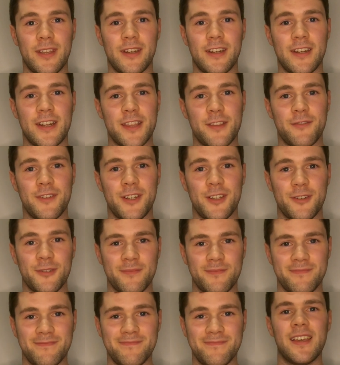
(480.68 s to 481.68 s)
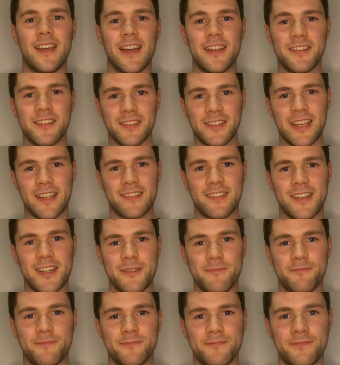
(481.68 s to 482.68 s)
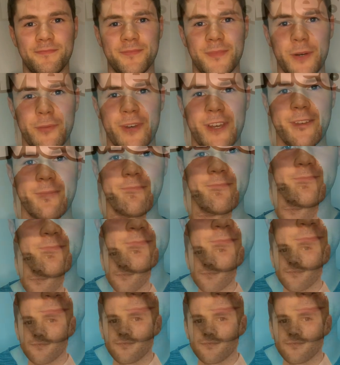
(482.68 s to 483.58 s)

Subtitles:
in another video. Until next time, bye-bye.